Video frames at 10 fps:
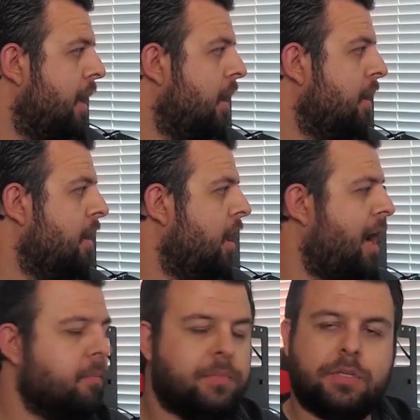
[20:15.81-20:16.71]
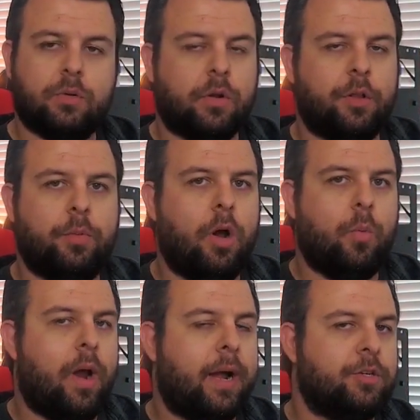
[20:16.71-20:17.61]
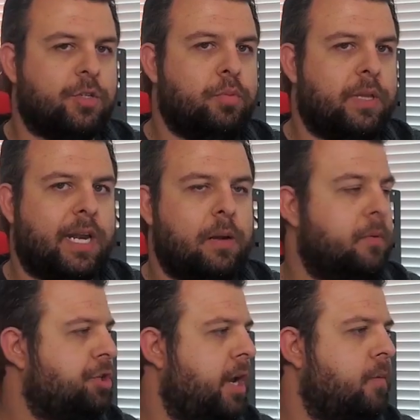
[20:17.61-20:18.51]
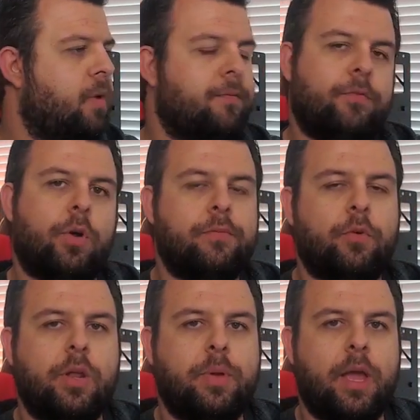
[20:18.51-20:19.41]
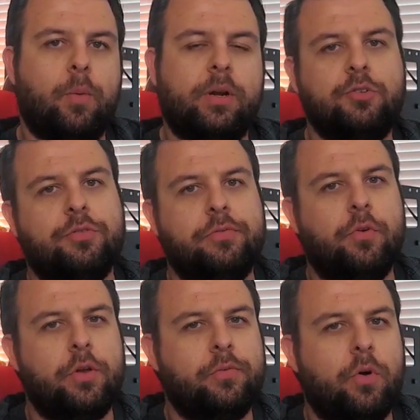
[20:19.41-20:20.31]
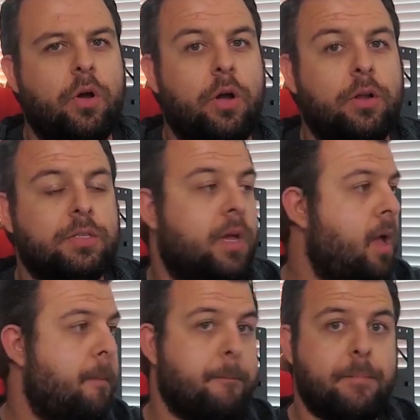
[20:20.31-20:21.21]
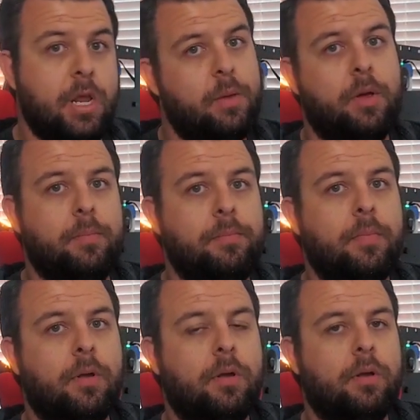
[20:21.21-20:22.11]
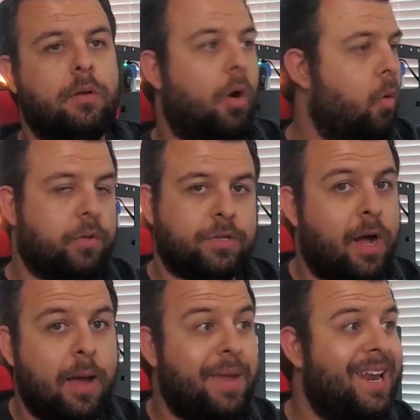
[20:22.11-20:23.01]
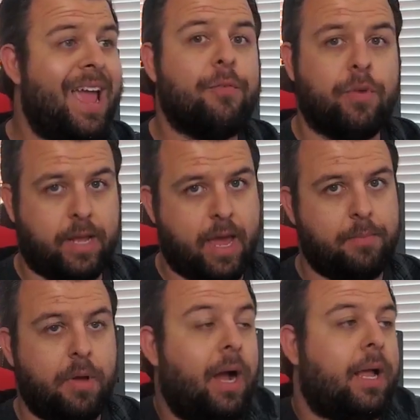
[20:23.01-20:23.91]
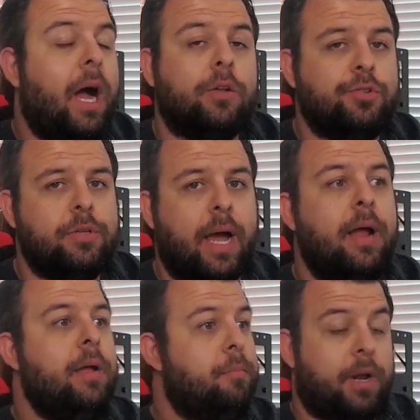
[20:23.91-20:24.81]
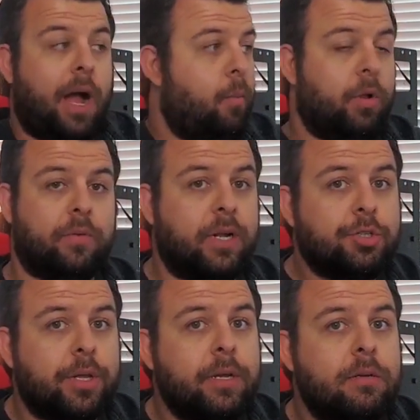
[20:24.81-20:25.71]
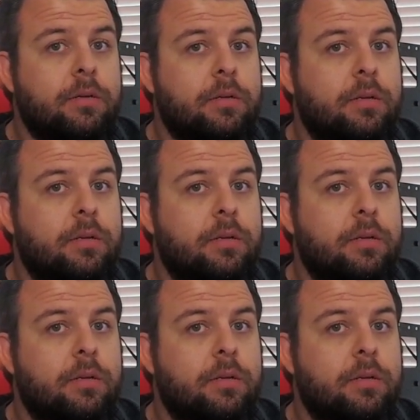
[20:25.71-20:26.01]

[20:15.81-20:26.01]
but I'm still not at the point where I can just put that in a machine and run 1440p at 144 hertz minimum all the time in every game. I can't do that, but I will eventually.